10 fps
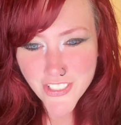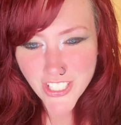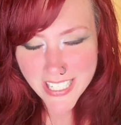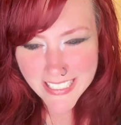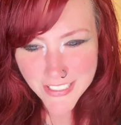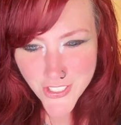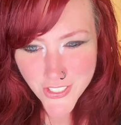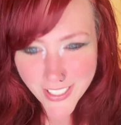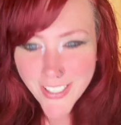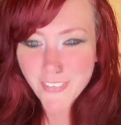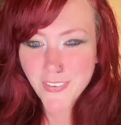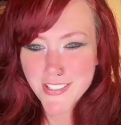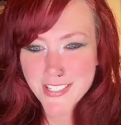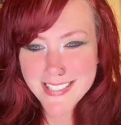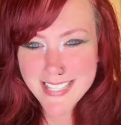Ah, sheesh,
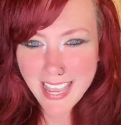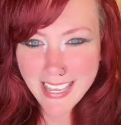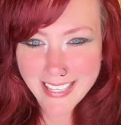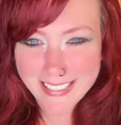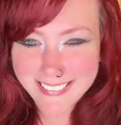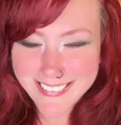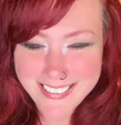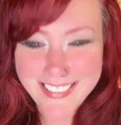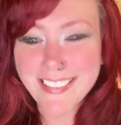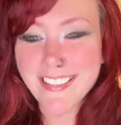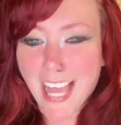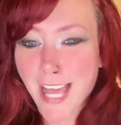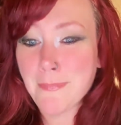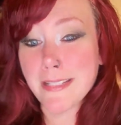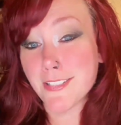what you saying?
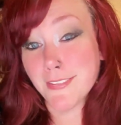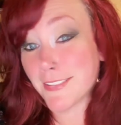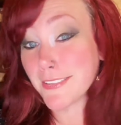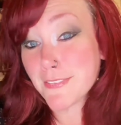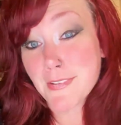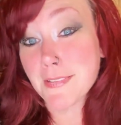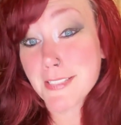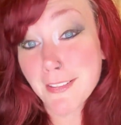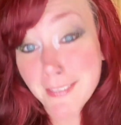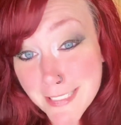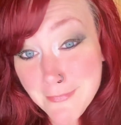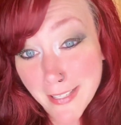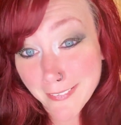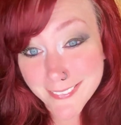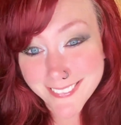I bet you don't know what we're
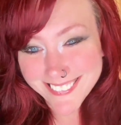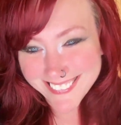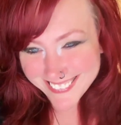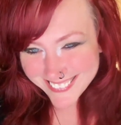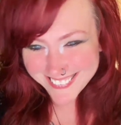talking about.